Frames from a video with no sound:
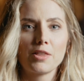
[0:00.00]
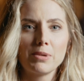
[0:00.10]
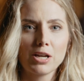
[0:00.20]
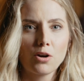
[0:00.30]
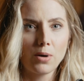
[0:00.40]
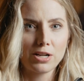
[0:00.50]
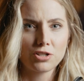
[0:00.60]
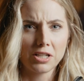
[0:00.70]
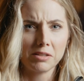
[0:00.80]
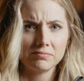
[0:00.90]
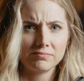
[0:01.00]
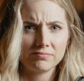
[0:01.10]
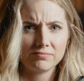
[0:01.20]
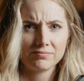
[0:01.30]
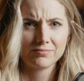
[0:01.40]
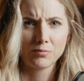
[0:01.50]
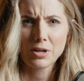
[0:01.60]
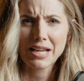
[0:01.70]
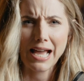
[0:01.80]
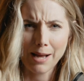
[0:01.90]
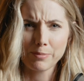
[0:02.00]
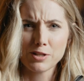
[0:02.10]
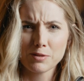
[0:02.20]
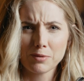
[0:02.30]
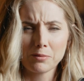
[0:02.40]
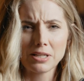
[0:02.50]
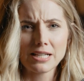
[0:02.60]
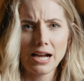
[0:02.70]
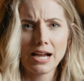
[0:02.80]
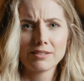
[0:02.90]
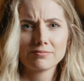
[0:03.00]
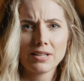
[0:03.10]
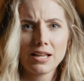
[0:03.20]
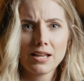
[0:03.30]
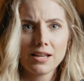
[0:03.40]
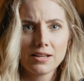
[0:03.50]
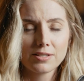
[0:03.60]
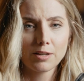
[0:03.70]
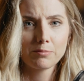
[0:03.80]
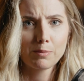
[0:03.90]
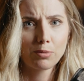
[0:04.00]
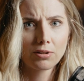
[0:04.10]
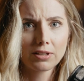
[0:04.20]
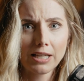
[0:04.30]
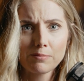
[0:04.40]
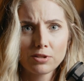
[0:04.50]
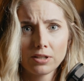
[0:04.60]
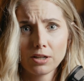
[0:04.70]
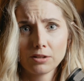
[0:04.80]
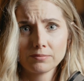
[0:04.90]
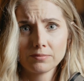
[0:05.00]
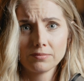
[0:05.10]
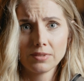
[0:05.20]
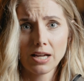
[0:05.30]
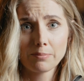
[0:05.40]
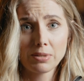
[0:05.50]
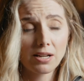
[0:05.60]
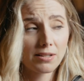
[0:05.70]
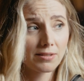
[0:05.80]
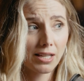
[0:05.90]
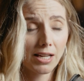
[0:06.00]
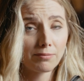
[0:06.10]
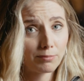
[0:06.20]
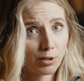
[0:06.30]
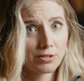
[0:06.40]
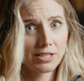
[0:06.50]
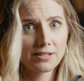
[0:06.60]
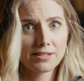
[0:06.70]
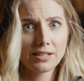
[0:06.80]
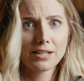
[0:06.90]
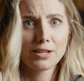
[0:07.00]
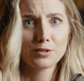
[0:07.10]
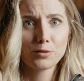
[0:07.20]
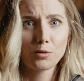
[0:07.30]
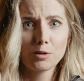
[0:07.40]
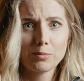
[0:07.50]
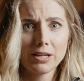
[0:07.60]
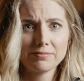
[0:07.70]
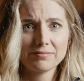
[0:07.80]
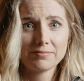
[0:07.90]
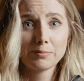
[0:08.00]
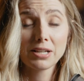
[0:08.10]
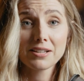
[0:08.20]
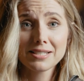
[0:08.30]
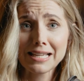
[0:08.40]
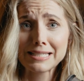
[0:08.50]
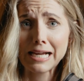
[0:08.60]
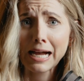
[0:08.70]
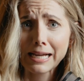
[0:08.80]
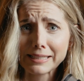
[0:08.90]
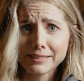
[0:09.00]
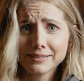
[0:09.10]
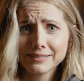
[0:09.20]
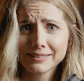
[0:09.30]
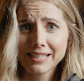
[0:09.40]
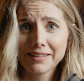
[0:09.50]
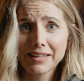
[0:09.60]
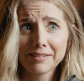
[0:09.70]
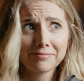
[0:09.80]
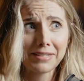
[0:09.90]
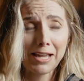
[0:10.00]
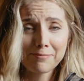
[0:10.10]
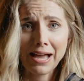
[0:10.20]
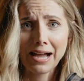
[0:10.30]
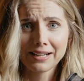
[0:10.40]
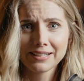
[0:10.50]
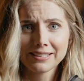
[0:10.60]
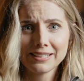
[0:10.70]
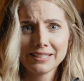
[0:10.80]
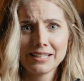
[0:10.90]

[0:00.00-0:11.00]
The big question, what happens when we die? Some people claim to know, not because they learned it in Sunday school, but because they died and they came back.